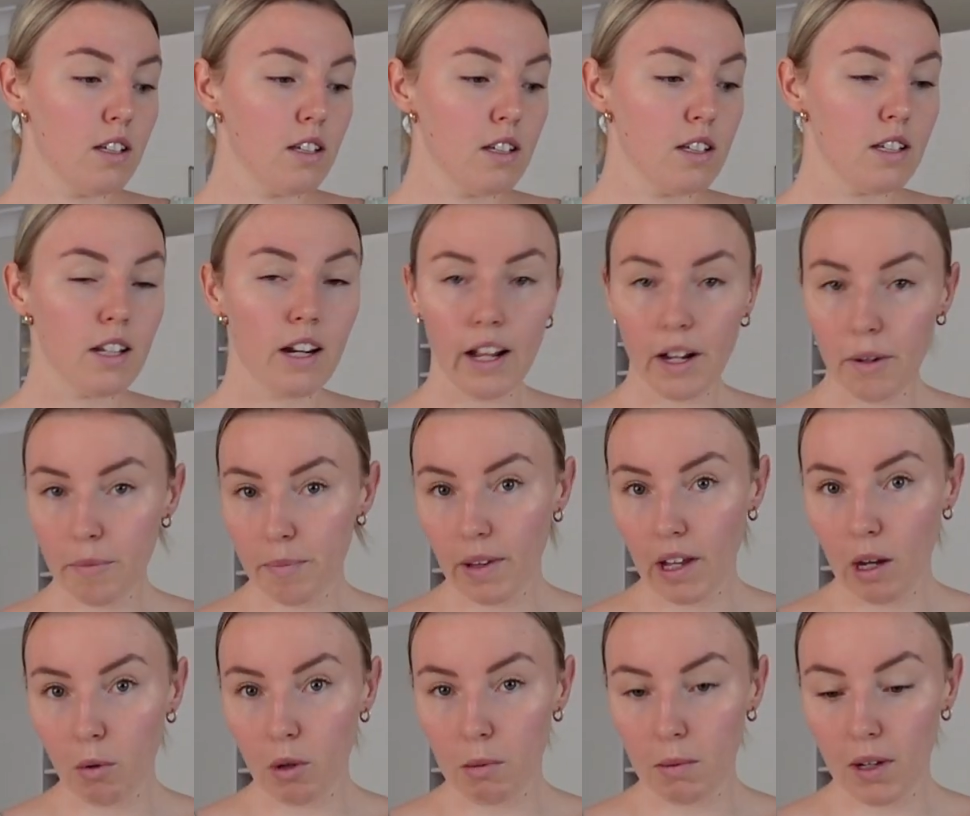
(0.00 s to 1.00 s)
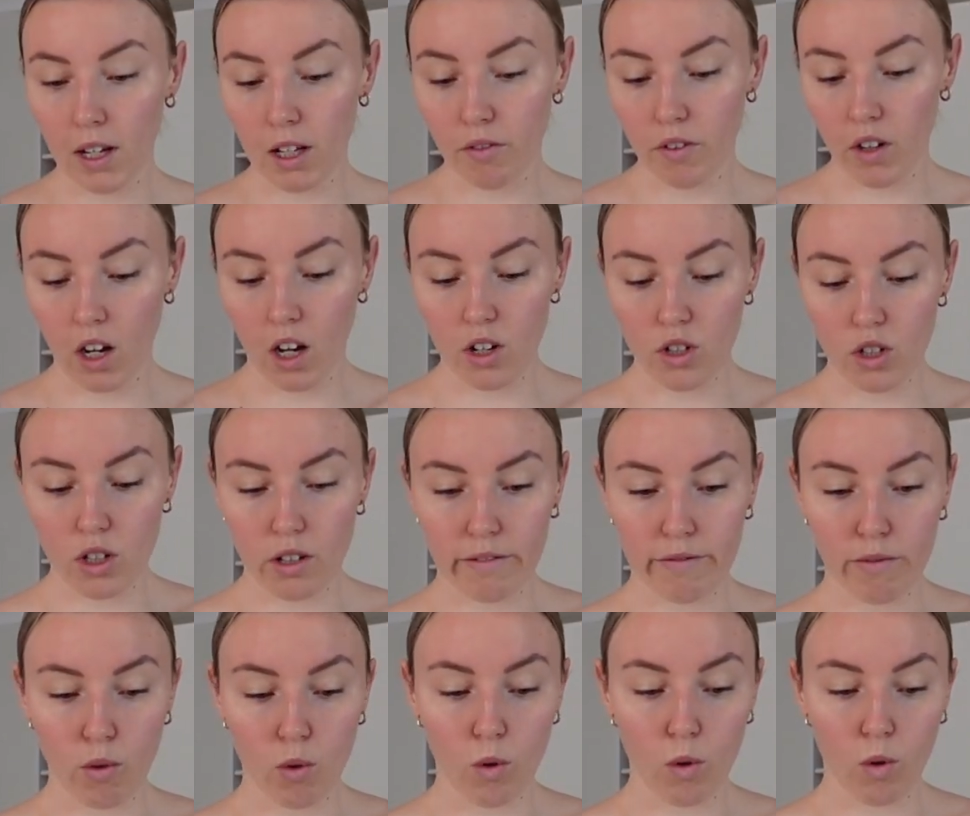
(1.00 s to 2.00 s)
today. I want to make a focaccia
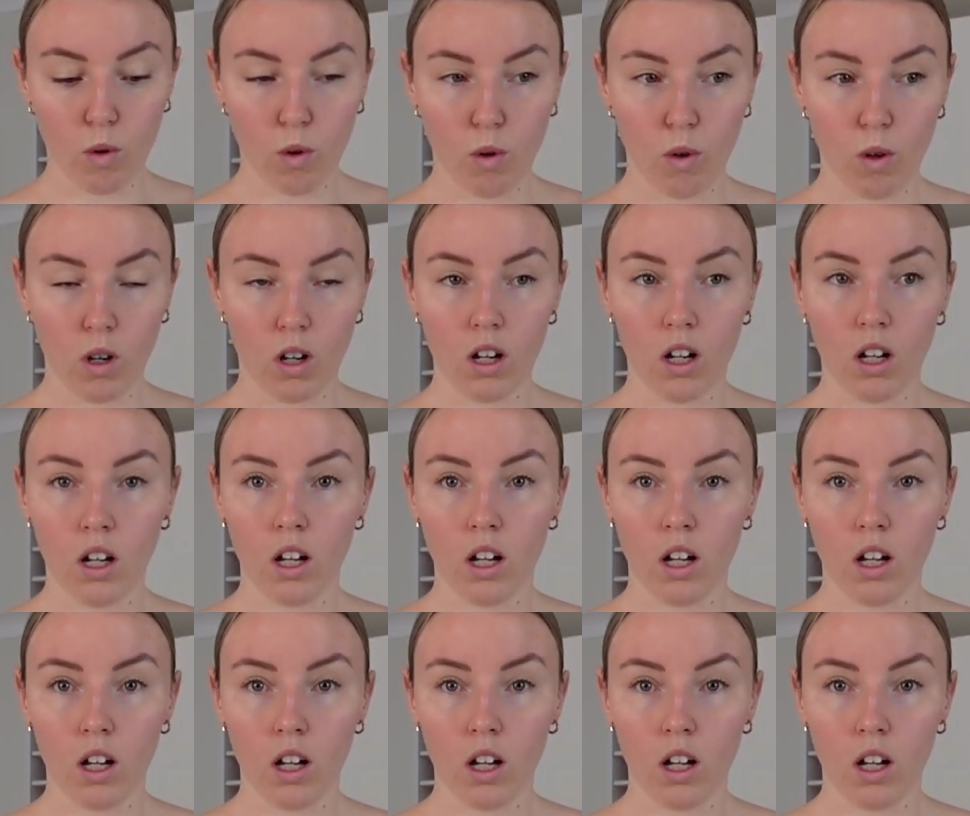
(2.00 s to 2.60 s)
for